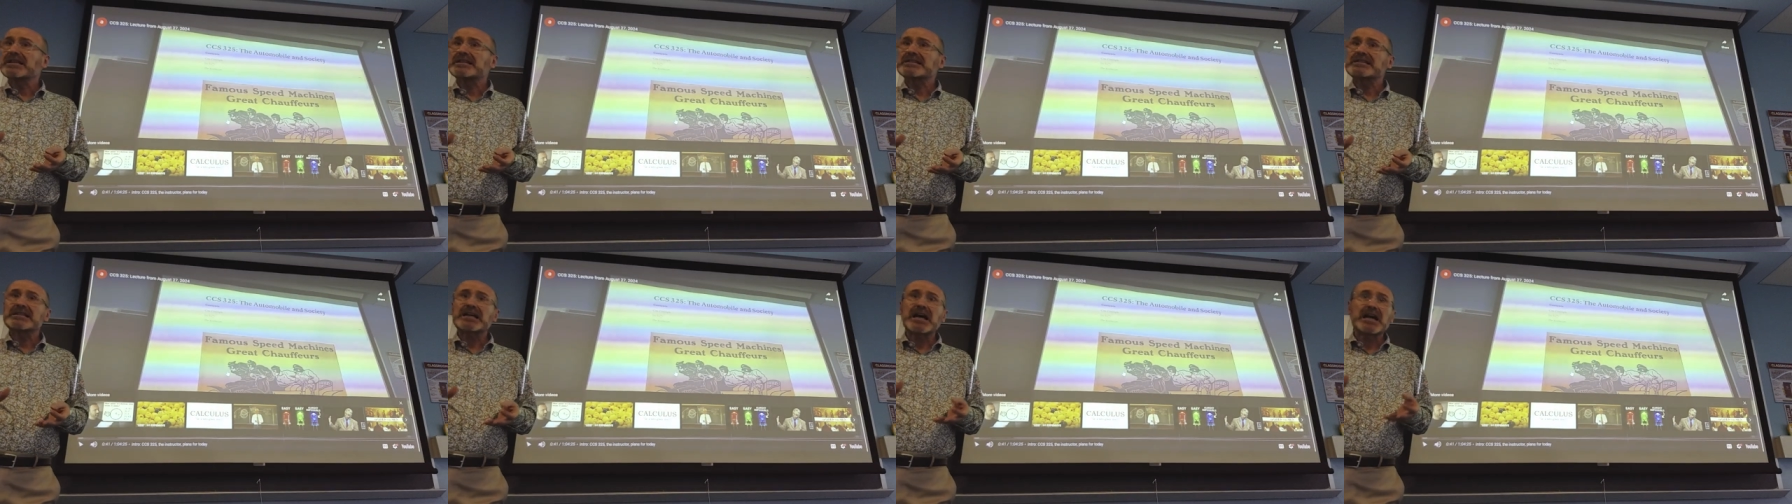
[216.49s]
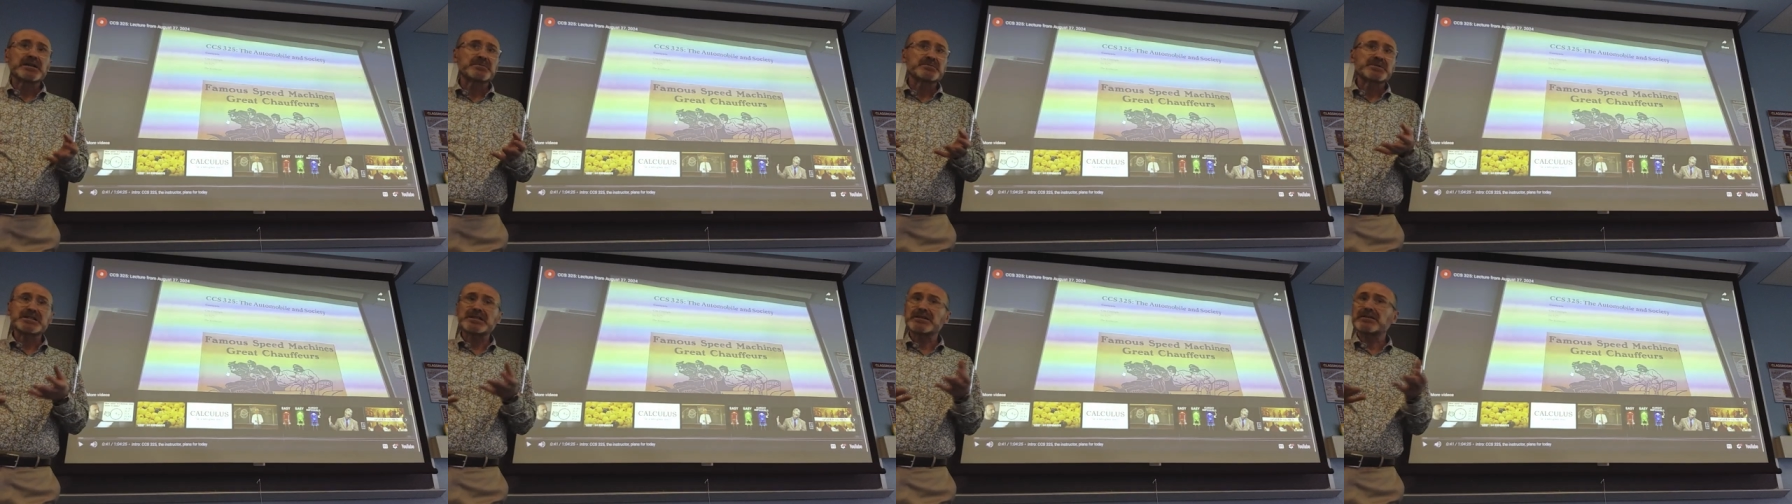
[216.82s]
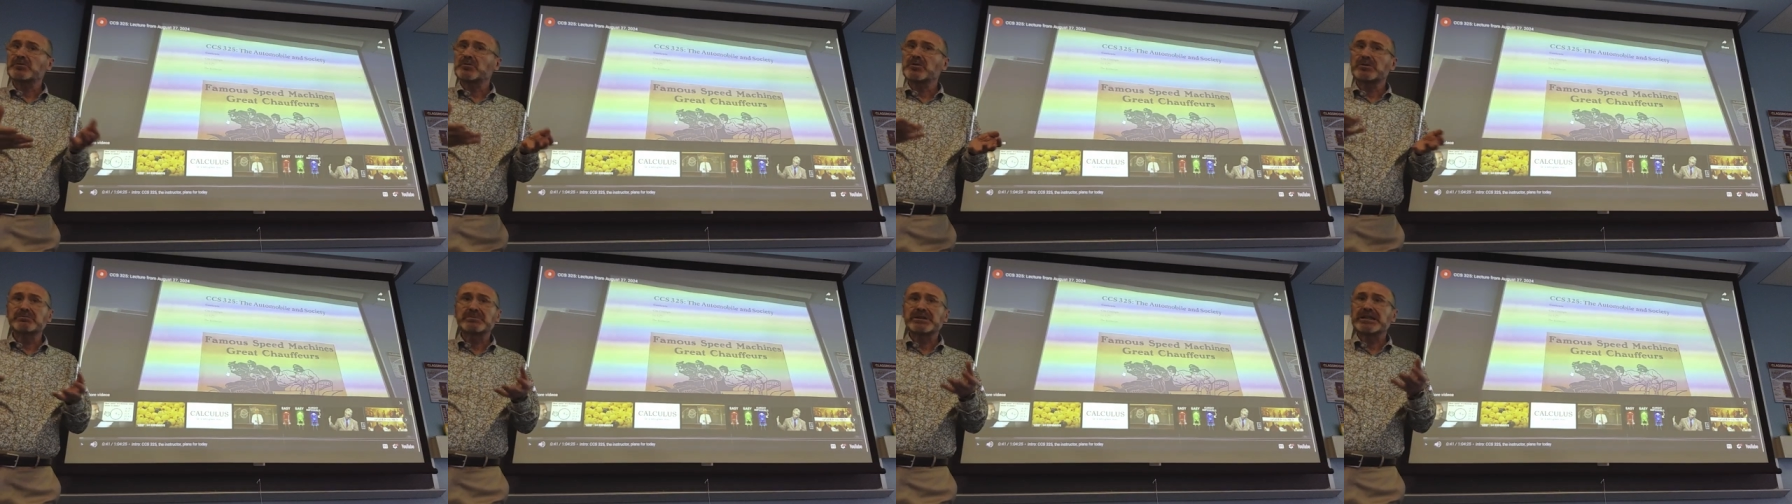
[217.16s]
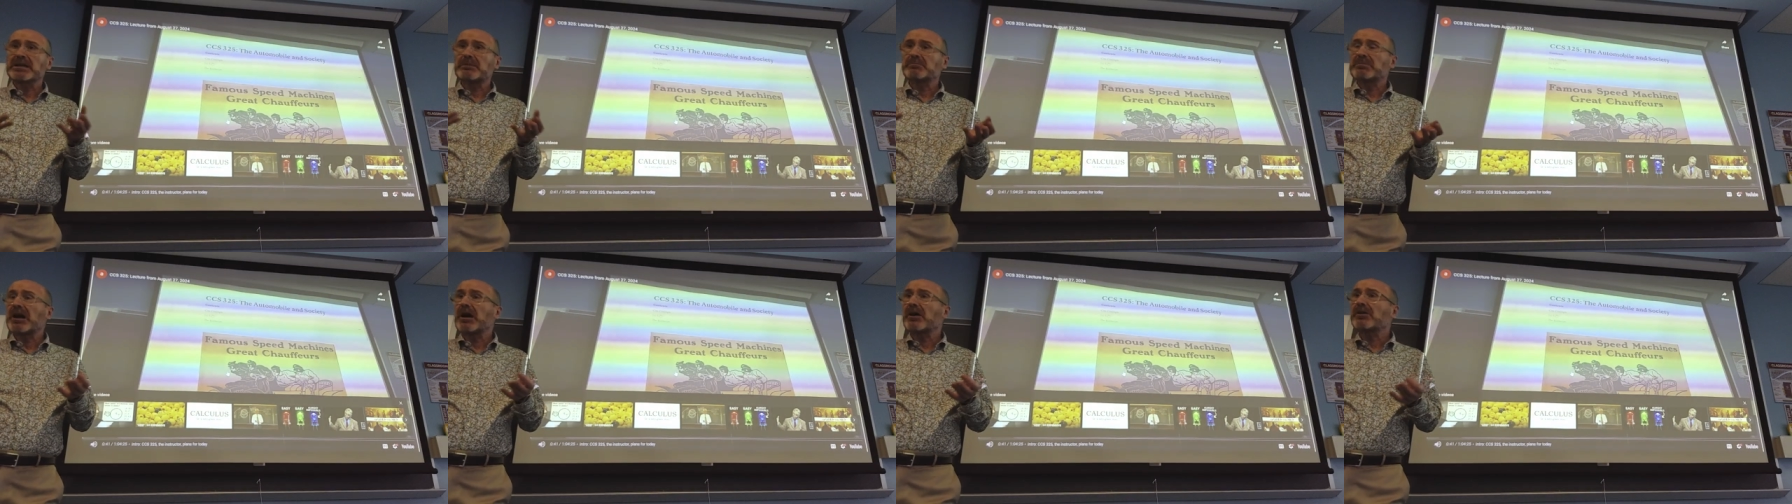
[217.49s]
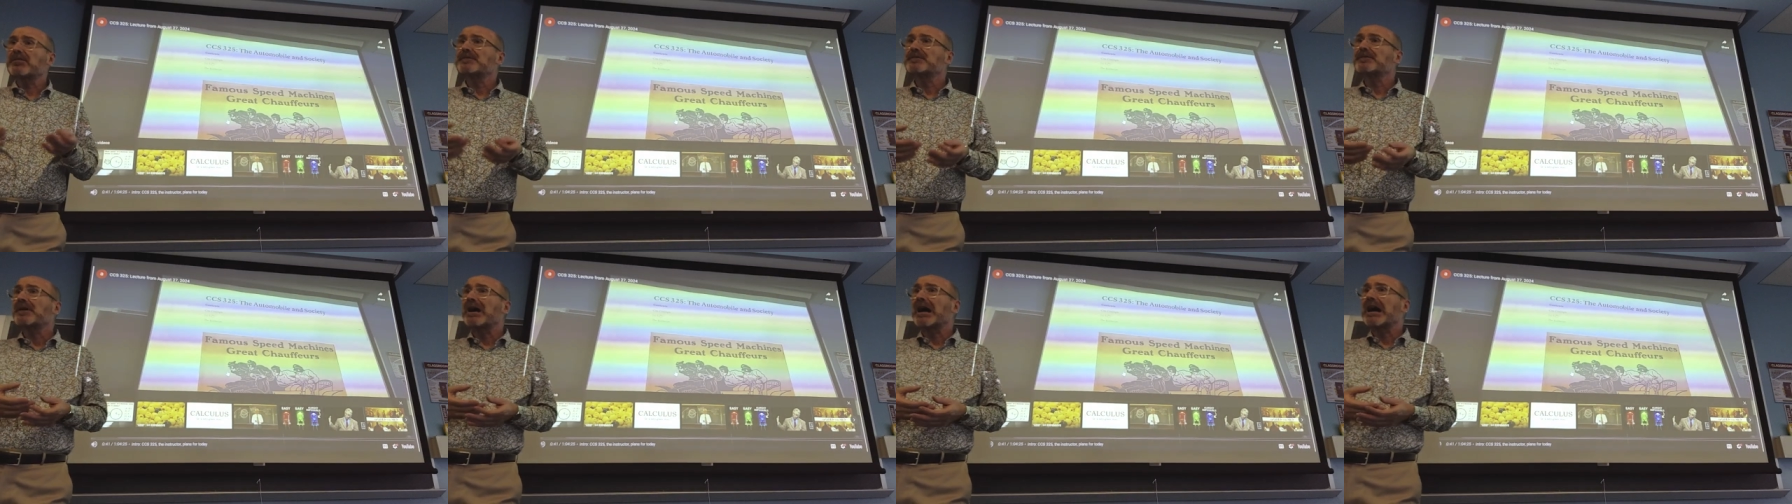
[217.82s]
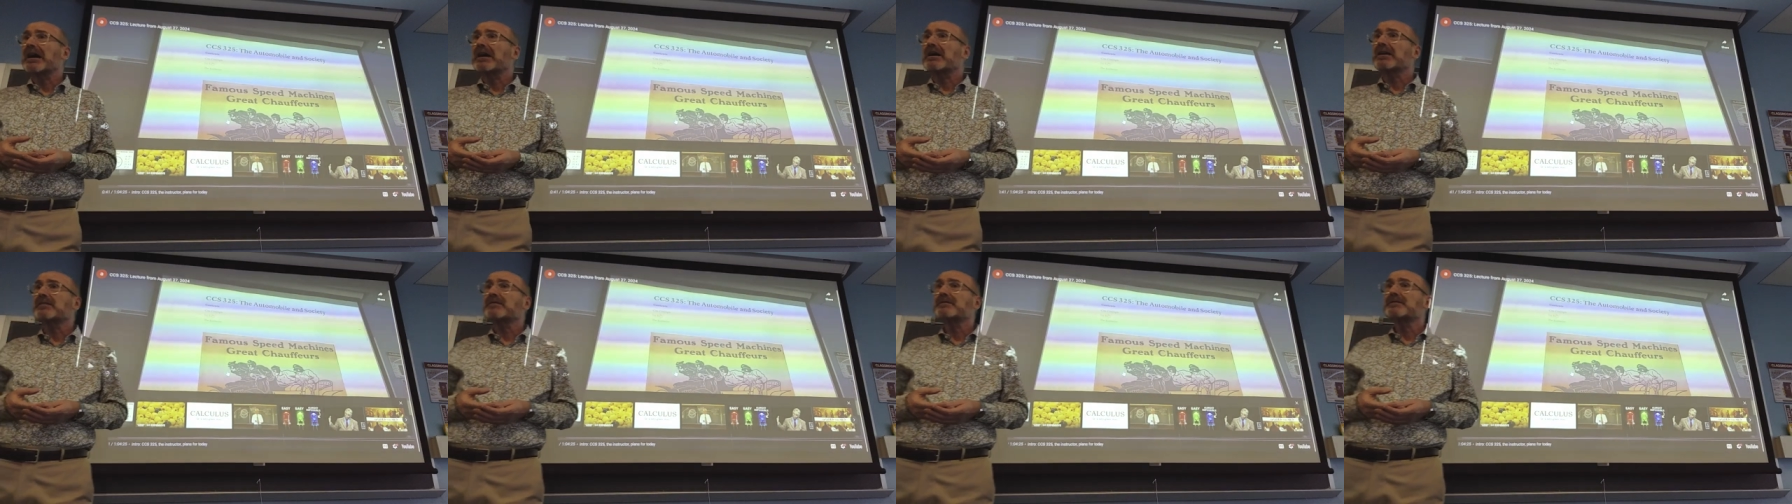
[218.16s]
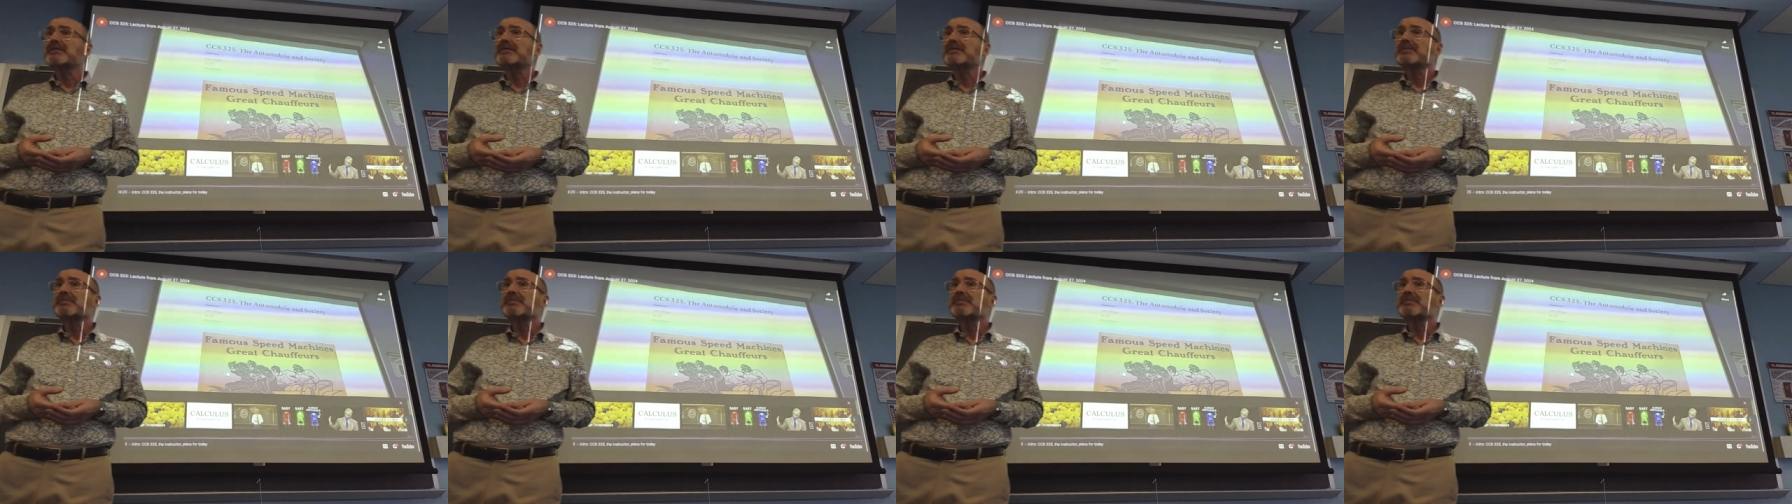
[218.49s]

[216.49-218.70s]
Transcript: assignments, there will be about five,